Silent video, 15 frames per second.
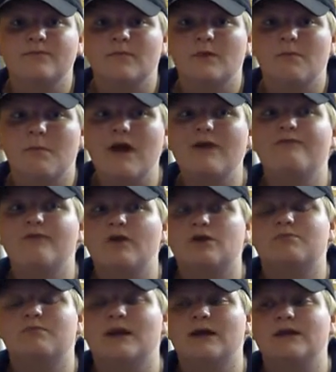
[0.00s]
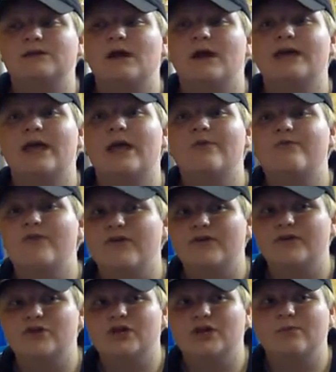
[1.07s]
My first planes I kept
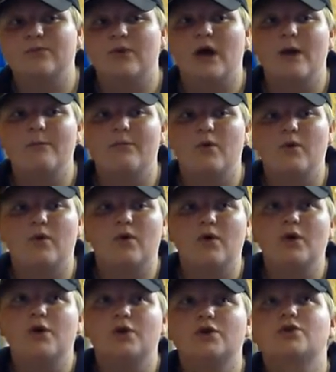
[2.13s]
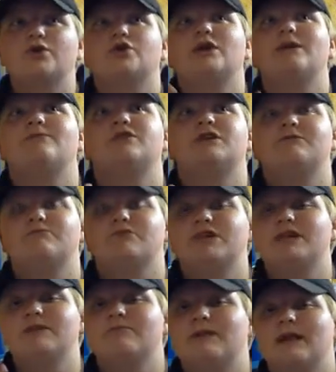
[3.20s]
very cheap. I bought cheap
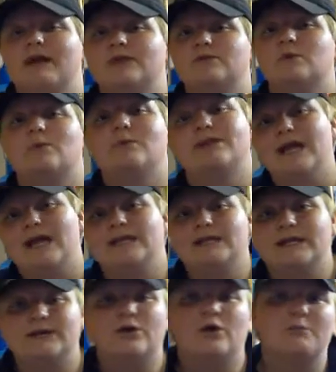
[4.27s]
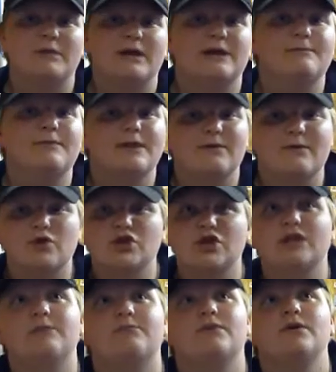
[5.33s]
planes. Well, my dad did, not me, but they were
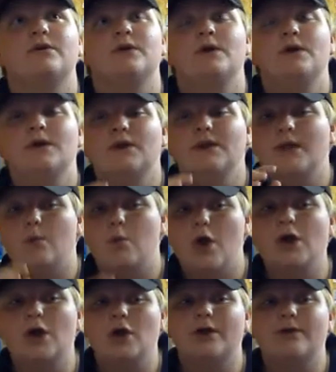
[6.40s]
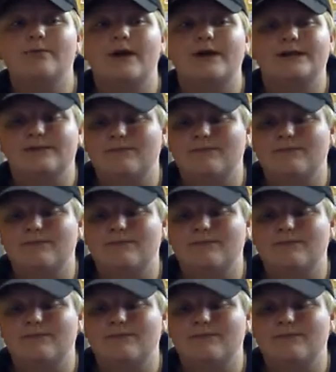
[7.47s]
cheap. They weren't a lot of money.